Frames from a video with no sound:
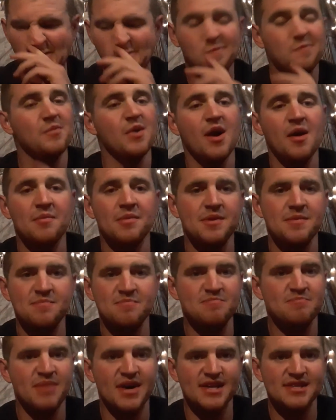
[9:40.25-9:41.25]
probably
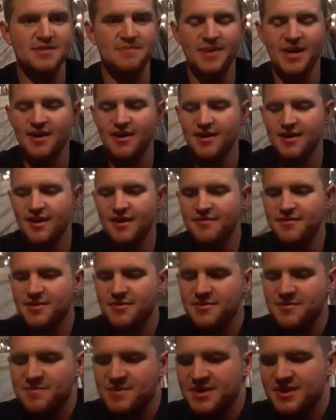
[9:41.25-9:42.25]
best pairing ever
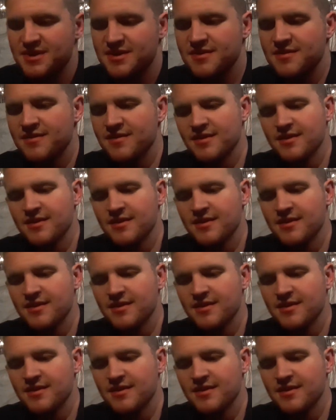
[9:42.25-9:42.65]
would be